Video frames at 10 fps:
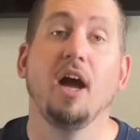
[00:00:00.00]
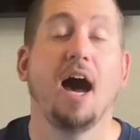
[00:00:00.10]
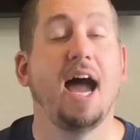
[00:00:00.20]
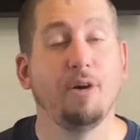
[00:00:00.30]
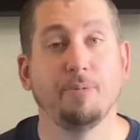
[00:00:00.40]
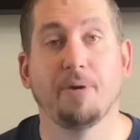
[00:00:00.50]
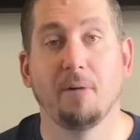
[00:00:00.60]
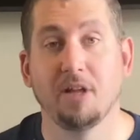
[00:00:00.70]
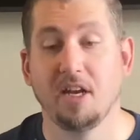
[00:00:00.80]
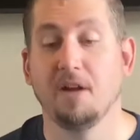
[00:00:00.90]
I would
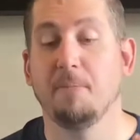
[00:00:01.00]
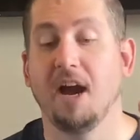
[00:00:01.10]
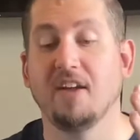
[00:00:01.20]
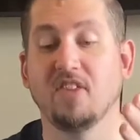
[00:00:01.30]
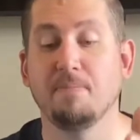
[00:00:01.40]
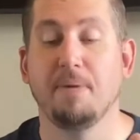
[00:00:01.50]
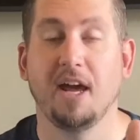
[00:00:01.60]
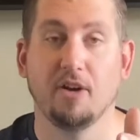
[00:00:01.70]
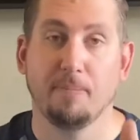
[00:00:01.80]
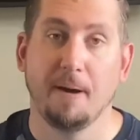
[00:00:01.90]
probably end up buying the better